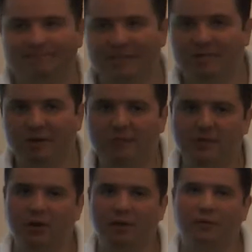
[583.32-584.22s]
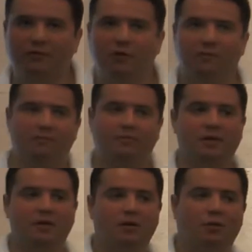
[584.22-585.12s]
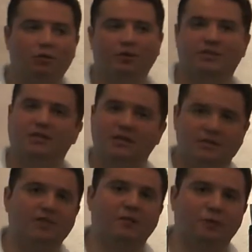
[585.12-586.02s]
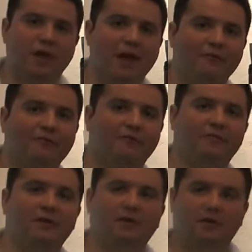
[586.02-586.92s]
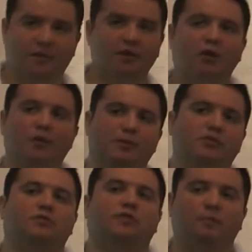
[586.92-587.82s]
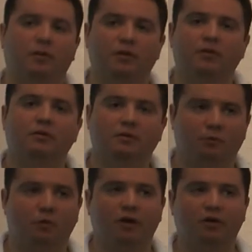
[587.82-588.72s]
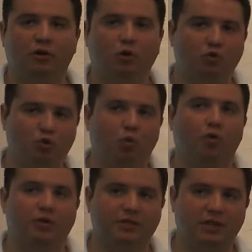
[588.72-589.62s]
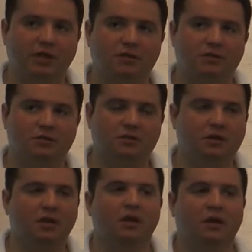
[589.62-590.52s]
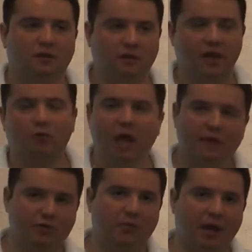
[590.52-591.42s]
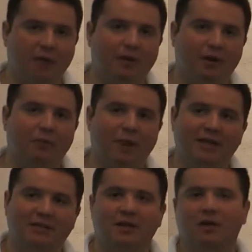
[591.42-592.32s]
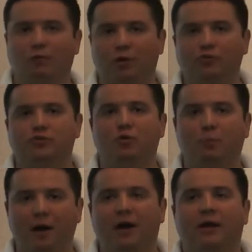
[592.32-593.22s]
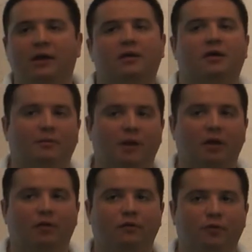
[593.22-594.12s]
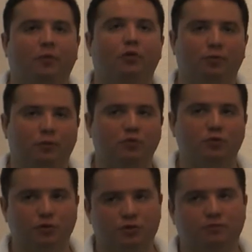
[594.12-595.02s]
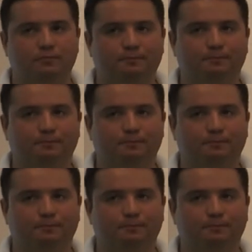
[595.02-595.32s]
These grapes are coming from other estates that we have, 30 kilometers from here. The winery owns 2 other estates. There we have some Carmenere planted, and we also buy Carmenere from other producers.